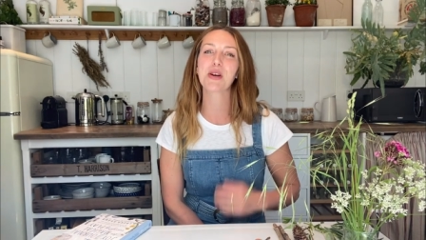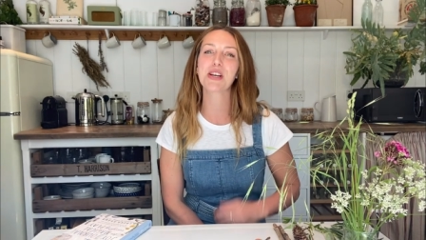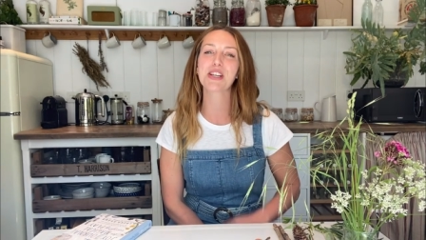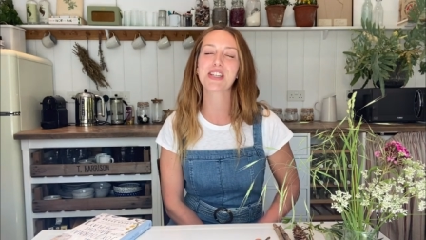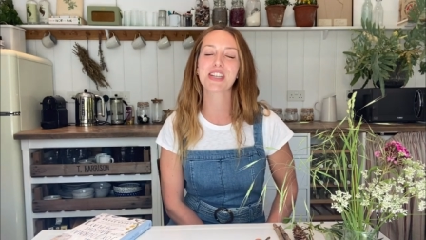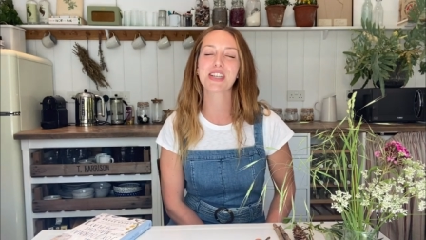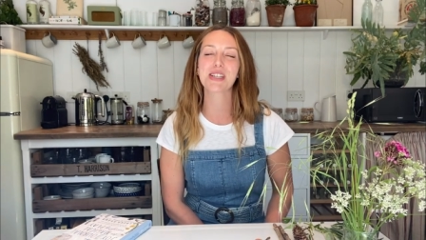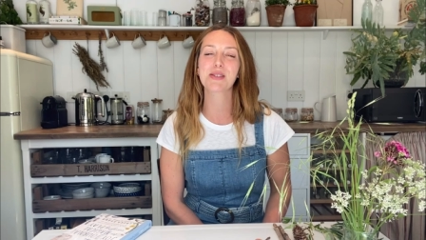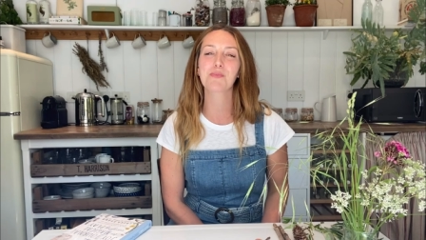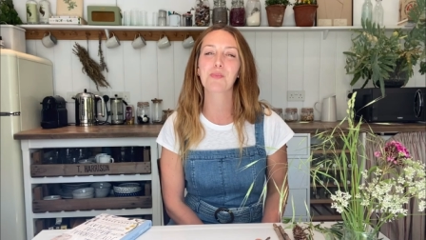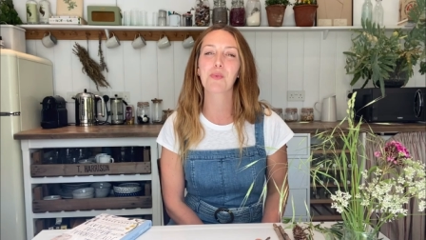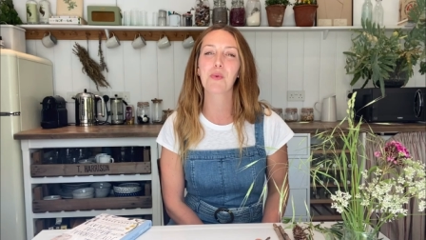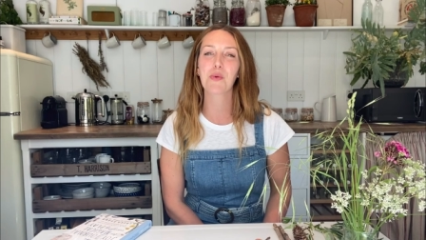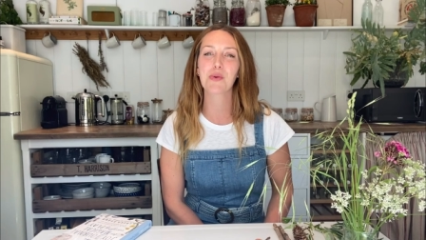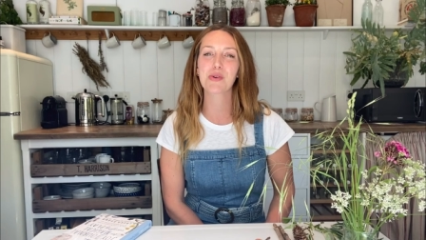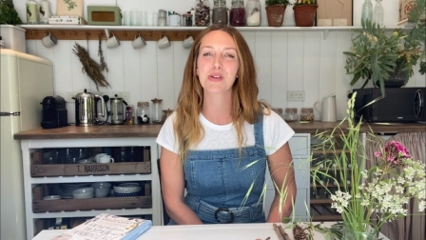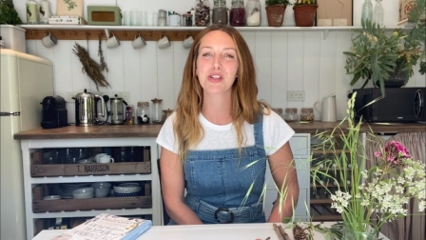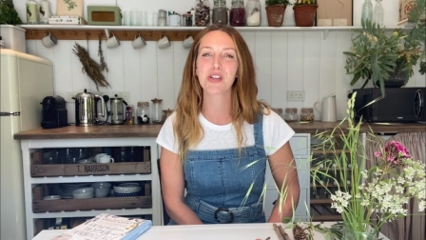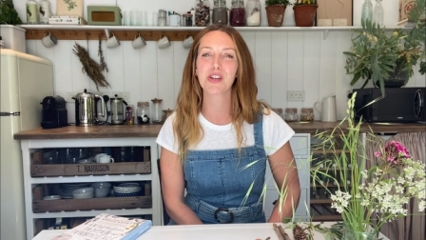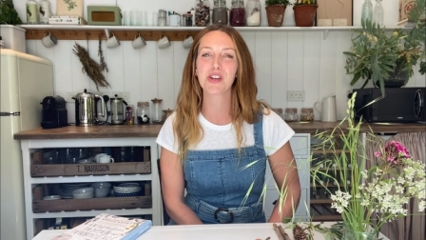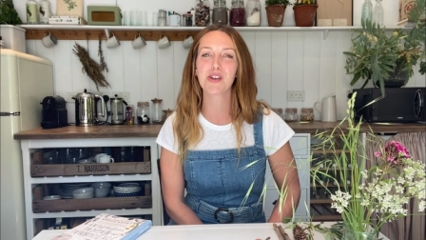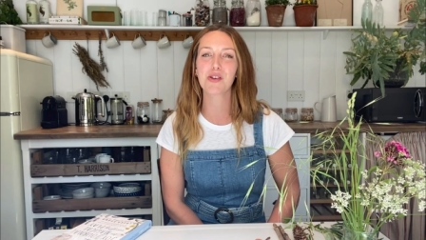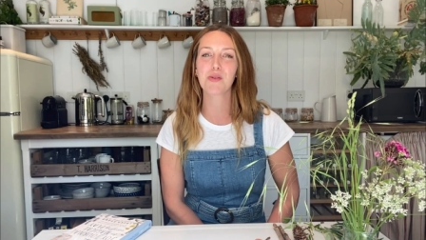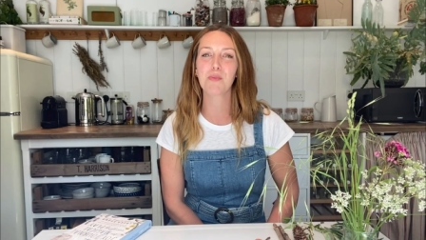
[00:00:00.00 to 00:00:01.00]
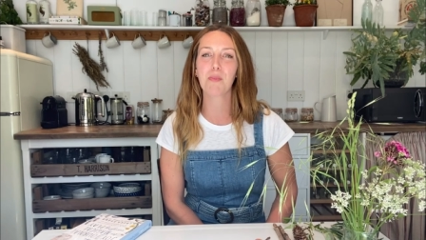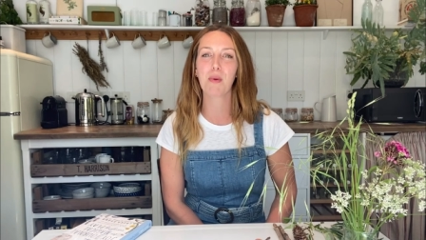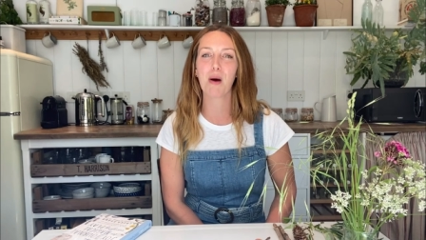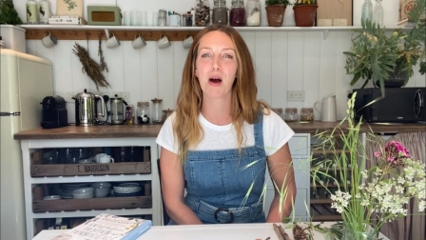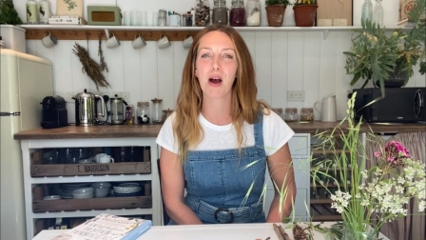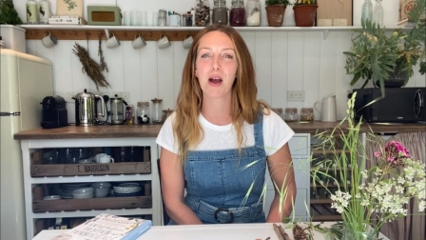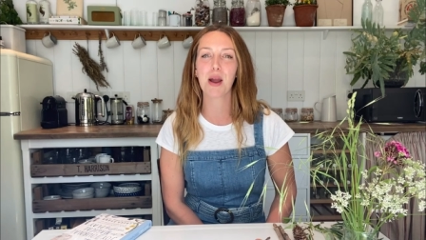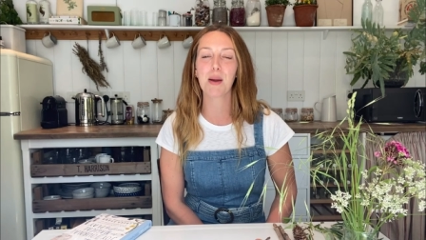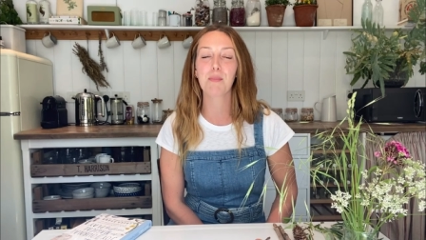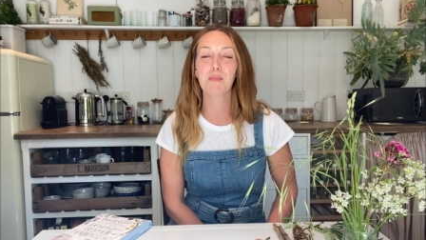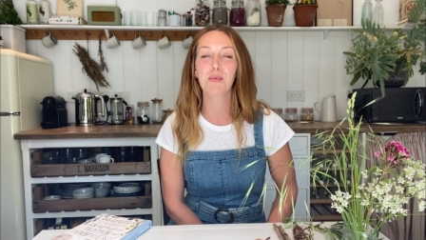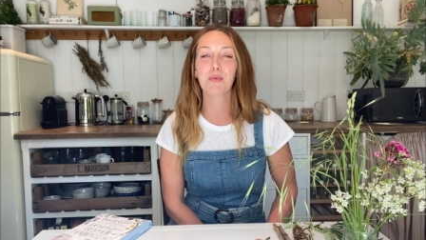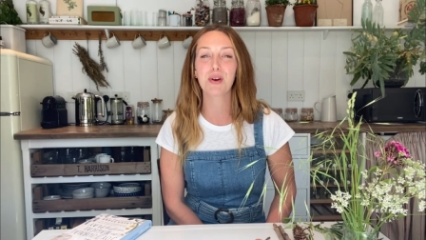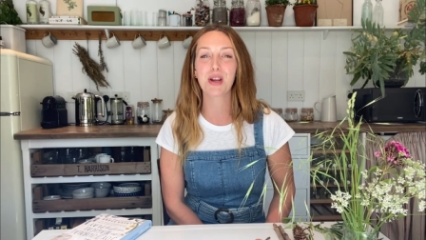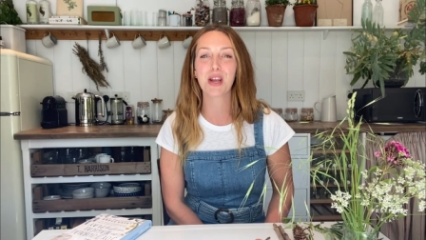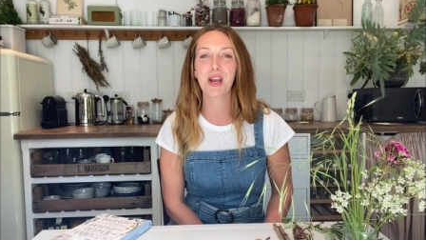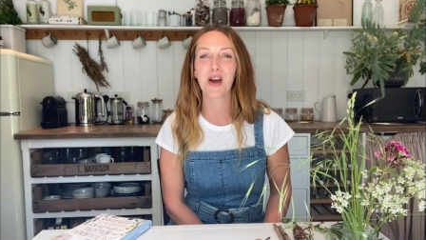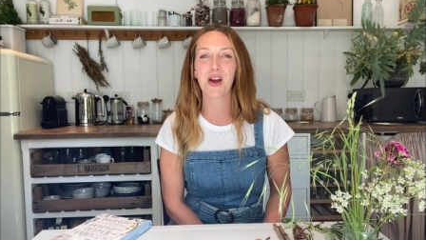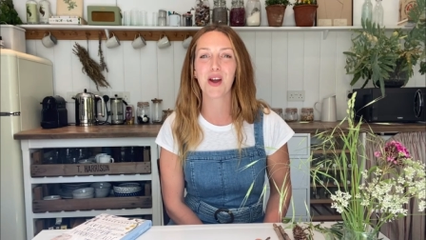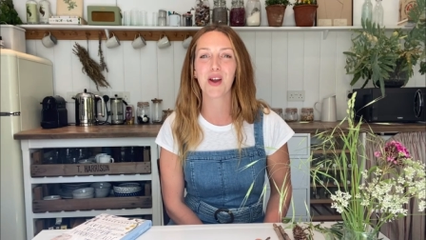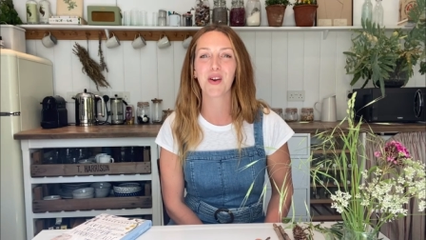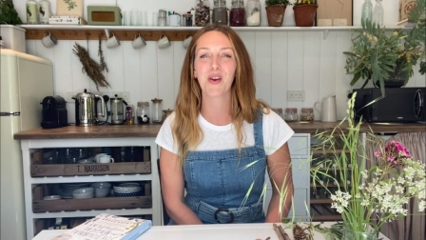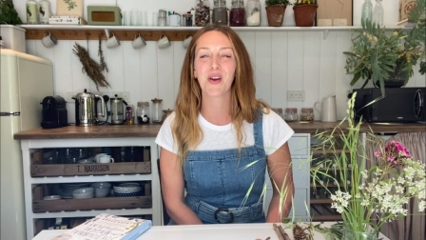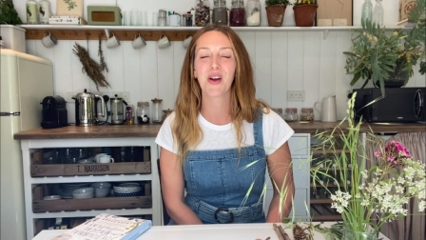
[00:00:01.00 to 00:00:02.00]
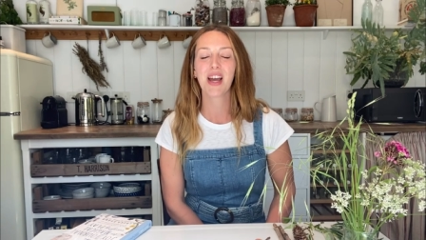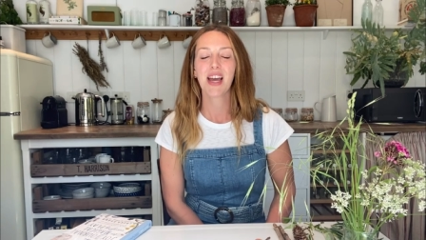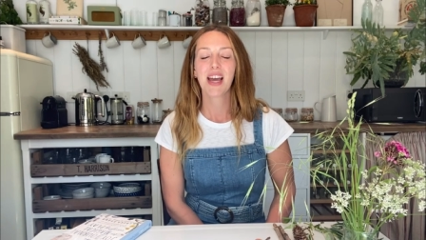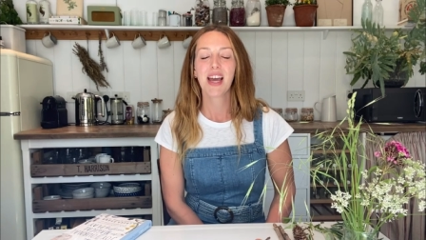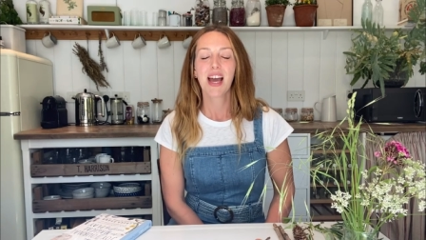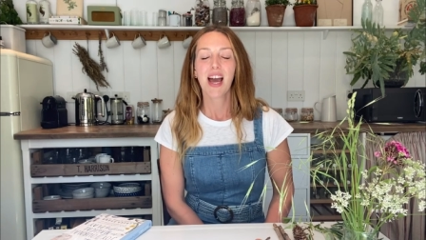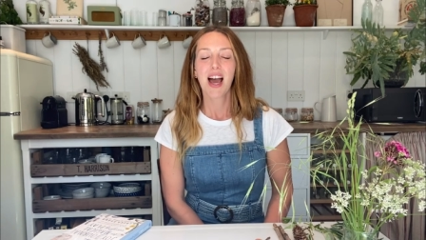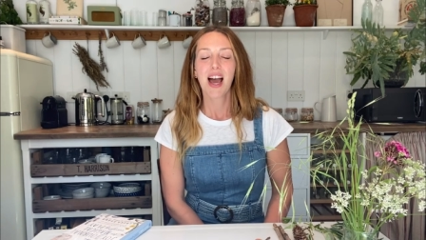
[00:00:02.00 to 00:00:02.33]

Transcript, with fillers: which is brought to you by Brio.